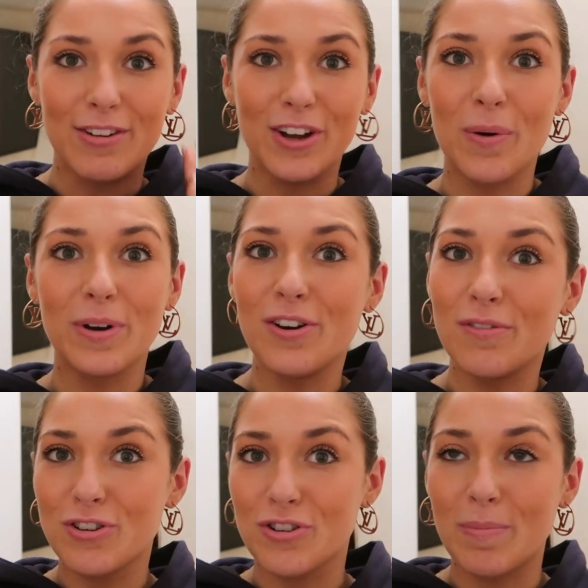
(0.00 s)
and go on
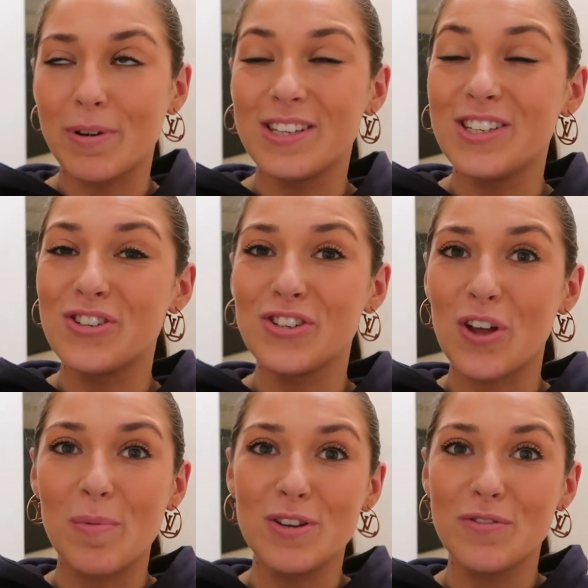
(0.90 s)
another trip because it's just
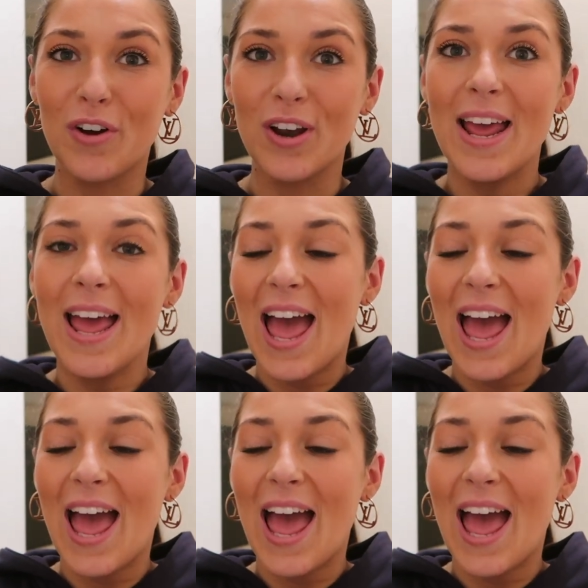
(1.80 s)
so much fun.